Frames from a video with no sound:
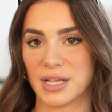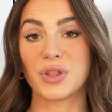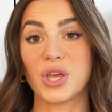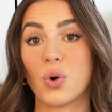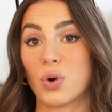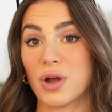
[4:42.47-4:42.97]
For
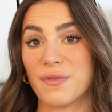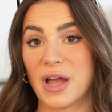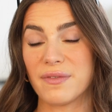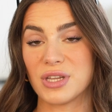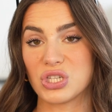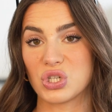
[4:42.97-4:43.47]
the Aura
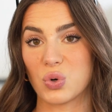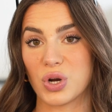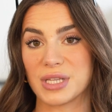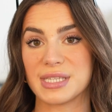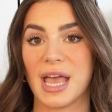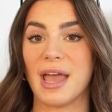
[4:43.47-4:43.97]
5-inch
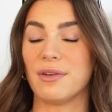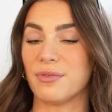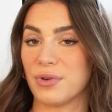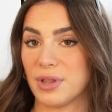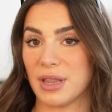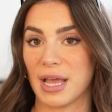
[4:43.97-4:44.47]
shorts and
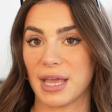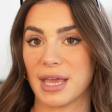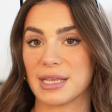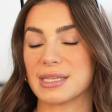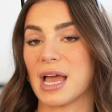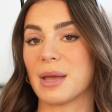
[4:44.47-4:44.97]
for the
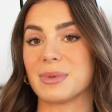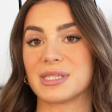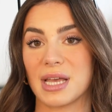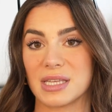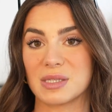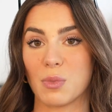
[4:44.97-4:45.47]
leggings, I'm a
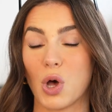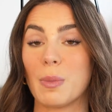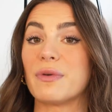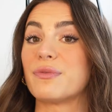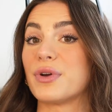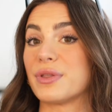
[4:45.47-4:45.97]
size small,
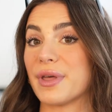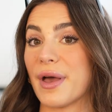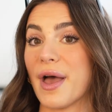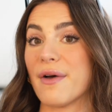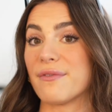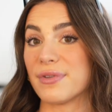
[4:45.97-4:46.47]
but for the
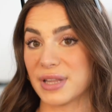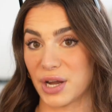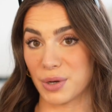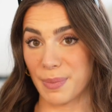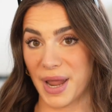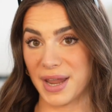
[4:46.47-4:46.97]

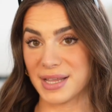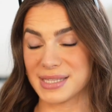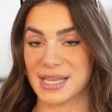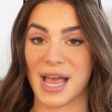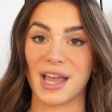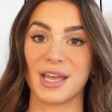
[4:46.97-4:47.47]
flared pants,
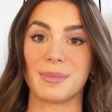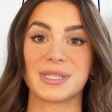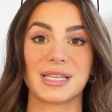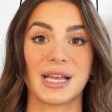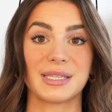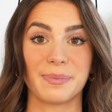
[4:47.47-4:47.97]
I'm a size